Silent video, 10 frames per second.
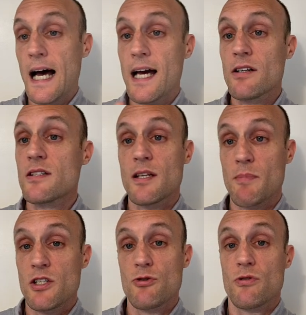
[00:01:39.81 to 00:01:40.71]
I could send
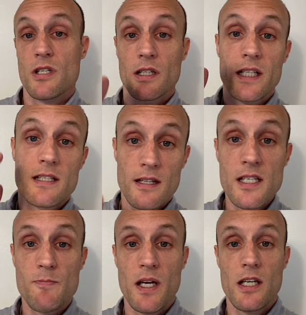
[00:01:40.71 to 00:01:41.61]
my students a link to
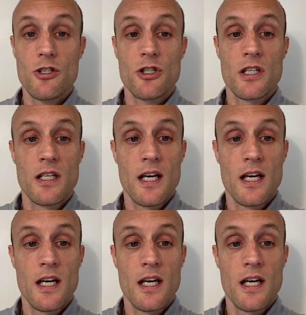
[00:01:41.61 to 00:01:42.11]
this page,